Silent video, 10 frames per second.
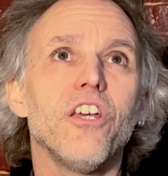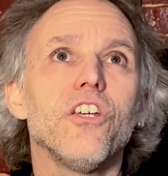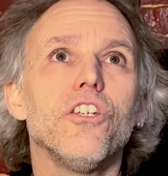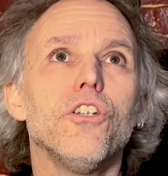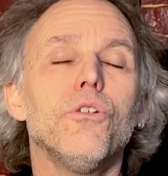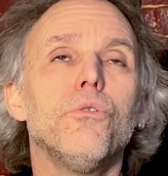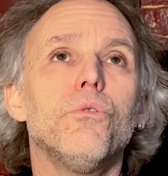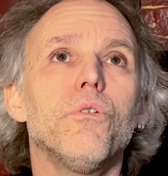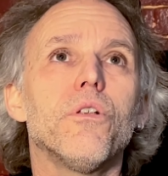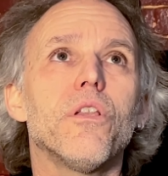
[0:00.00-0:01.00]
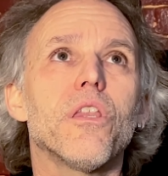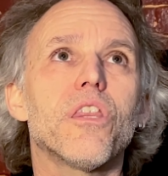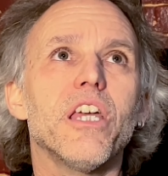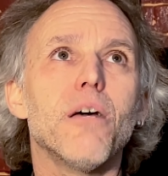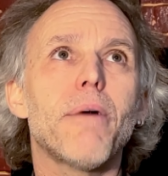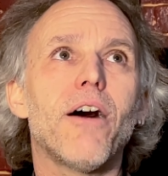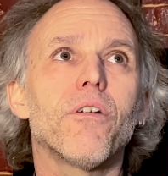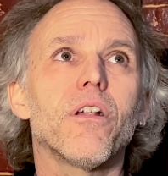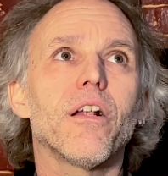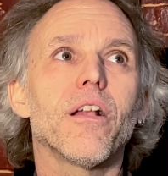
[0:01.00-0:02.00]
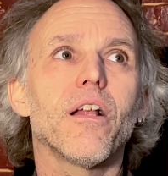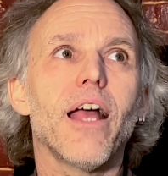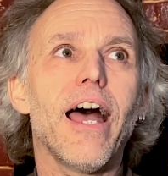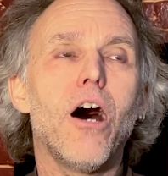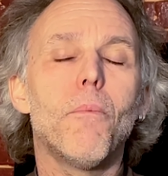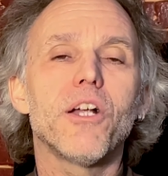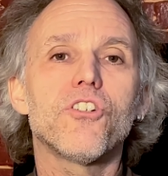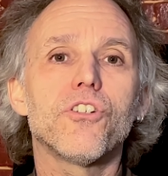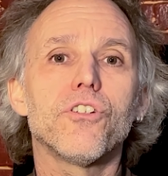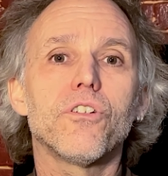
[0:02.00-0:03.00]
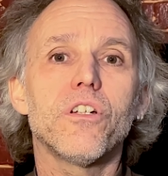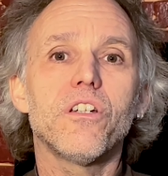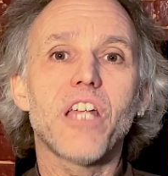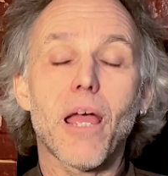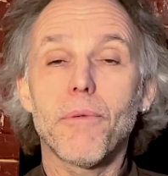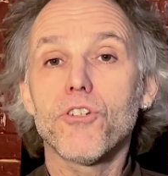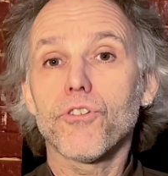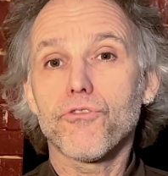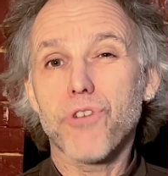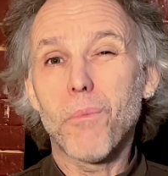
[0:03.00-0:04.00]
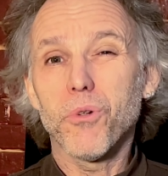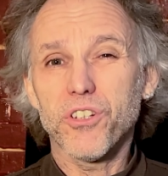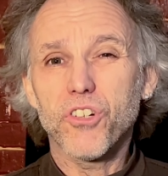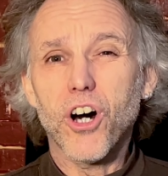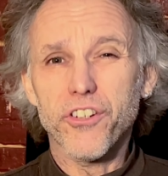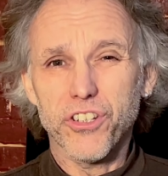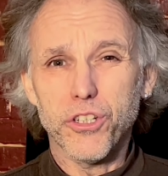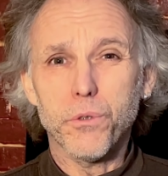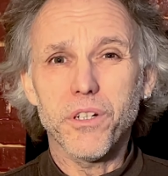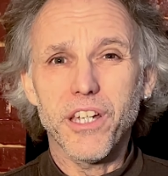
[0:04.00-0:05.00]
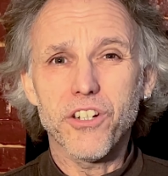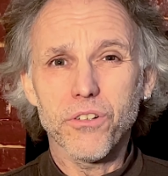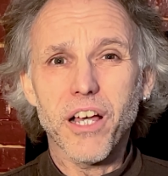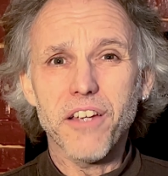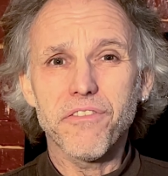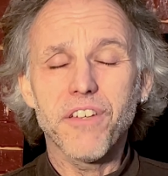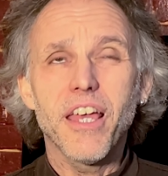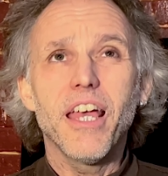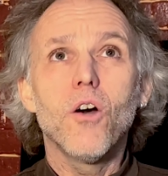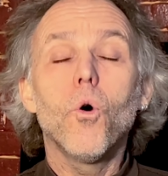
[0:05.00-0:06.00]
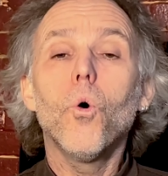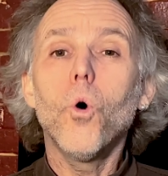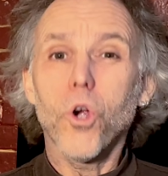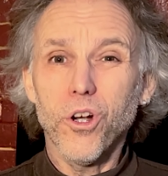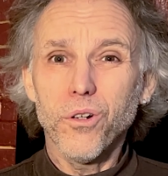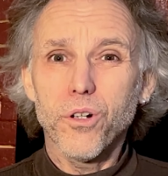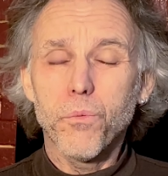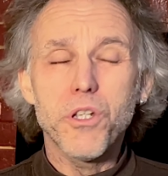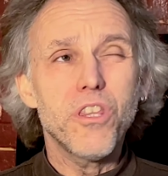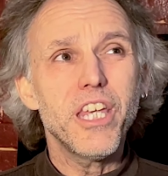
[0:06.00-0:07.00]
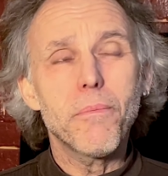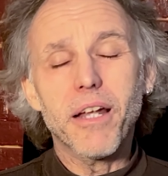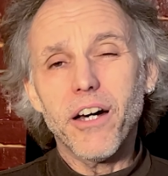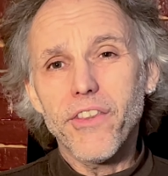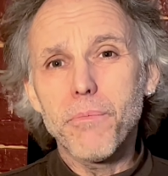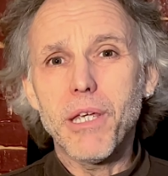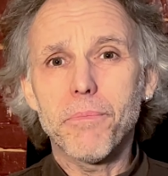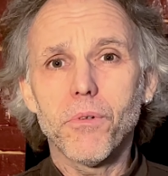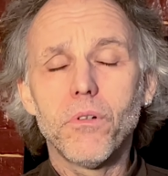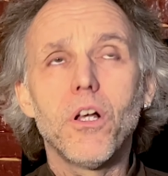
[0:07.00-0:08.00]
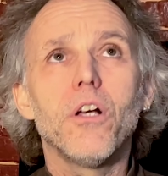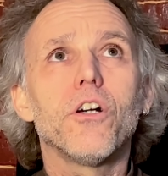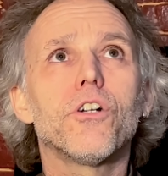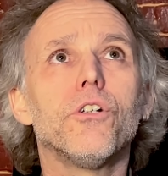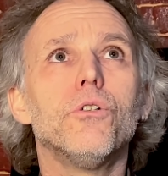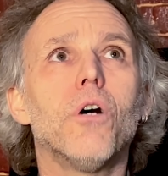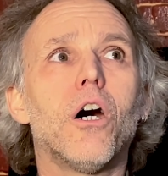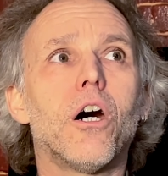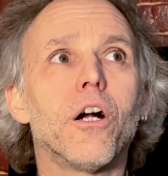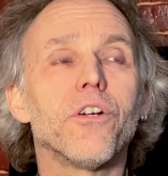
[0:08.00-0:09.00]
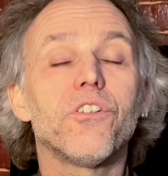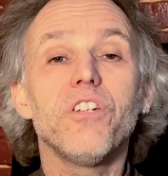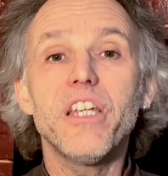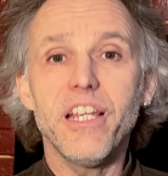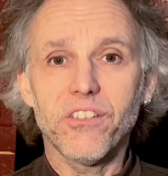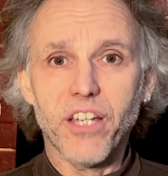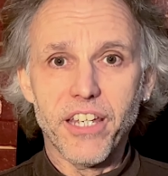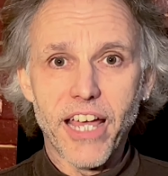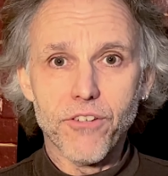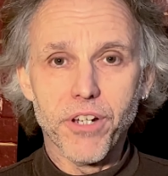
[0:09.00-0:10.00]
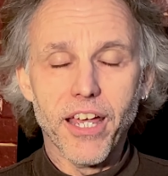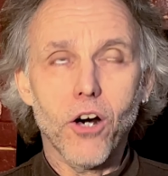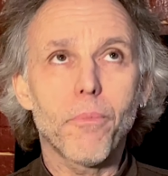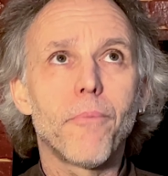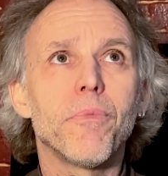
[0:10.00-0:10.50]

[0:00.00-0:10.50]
you think about how much damage or trouble it's causing you in your life. Or when you think about other people who are seeking psychiatric help